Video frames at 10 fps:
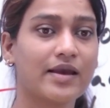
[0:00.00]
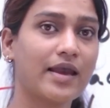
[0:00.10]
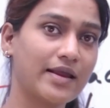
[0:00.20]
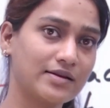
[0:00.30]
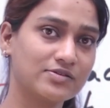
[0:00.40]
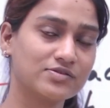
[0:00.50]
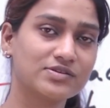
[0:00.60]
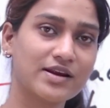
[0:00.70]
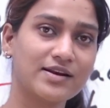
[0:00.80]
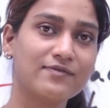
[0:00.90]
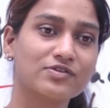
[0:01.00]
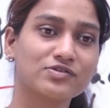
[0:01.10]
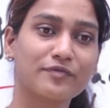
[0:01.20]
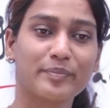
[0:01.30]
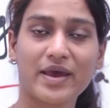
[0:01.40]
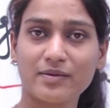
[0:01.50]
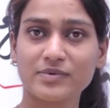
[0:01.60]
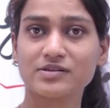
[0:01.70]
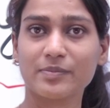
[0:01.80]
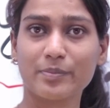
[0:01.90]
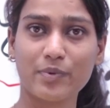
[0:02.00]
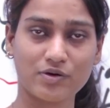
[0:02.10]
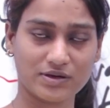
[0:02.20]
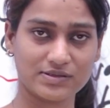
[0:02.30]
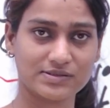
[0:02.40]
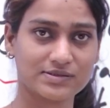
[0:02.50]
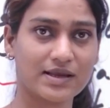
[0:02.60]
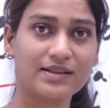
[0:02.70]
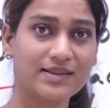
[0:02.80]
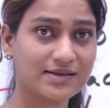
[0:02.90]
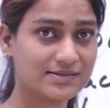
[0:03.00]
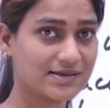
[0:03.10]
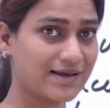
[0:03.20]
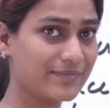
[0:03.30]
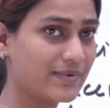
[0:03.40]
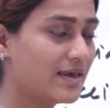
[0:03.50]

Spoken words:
and the society was of paramount importance at that time.